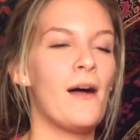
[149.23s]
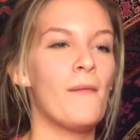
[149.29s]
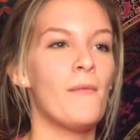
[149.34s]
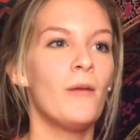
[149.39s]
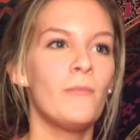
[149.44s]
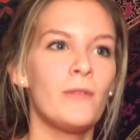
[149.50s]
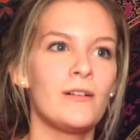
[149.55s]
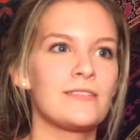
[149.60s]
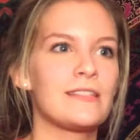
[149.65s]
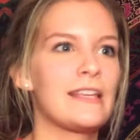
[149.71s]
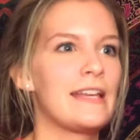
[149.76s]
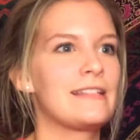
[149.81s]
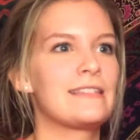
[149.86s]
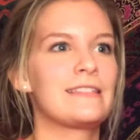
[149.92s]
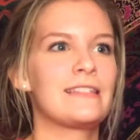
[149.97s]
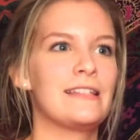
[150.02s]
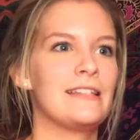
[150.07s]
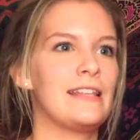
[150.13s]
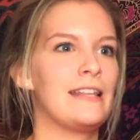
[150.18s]
almost
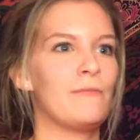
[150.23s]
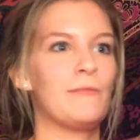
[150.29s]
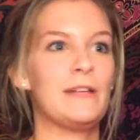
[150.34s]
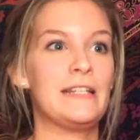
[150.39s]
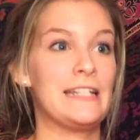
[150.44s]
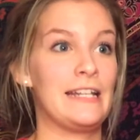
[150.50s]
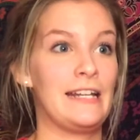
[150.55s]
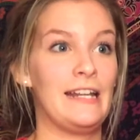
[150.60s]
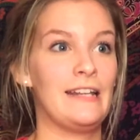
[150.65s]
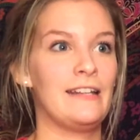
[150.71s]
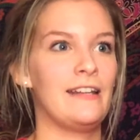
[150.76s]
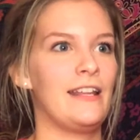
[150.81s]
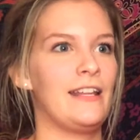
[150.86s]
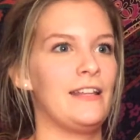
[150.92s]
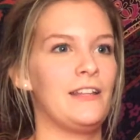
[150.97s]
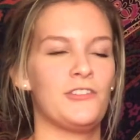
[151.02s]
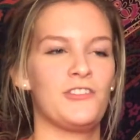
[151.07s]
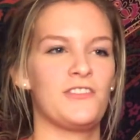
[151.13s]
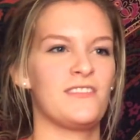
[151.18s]
kissed, and then we didn't,
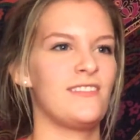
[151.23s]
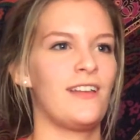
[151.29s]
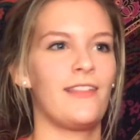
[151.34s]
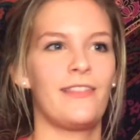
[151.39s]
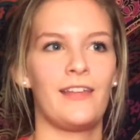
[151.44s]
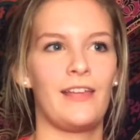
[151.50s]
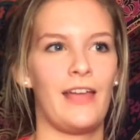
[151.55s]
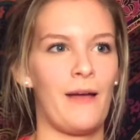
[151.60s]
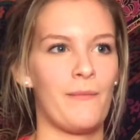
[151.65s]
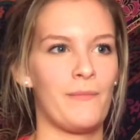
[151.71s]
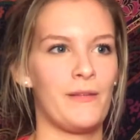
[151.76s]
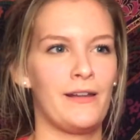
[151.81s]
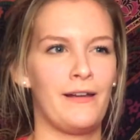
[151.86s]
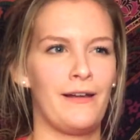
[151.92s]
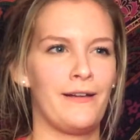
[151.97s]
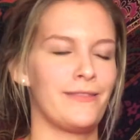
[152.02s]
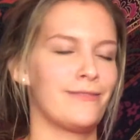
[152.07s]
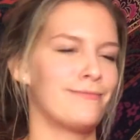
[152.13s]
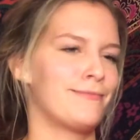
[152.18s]
and just nothing happened.
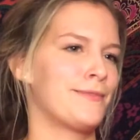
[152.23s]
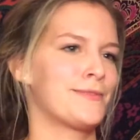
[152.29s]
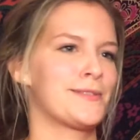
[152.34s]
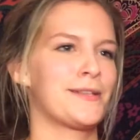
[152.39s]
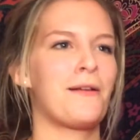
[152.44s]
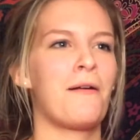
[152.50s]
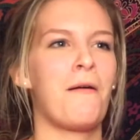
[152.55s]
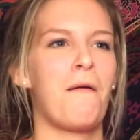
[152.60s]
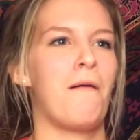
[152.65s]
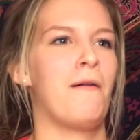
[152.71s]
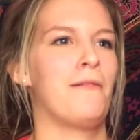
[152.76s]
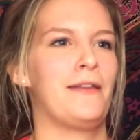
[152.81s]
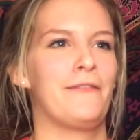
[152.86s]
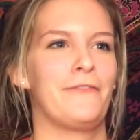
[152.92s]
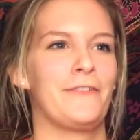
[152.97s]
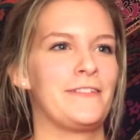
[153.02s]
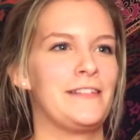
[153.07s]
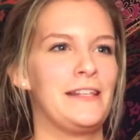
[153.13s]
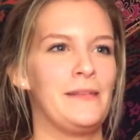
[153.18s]
I was like, oh, I'll
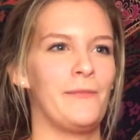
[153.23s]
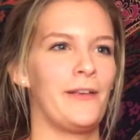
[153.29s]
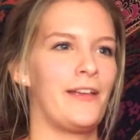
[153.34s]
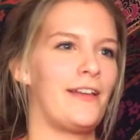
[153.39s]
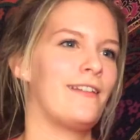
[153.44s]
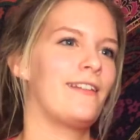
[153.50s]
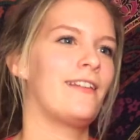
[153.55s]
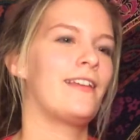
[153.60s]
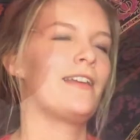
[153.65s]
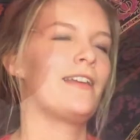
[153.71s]
never see him again.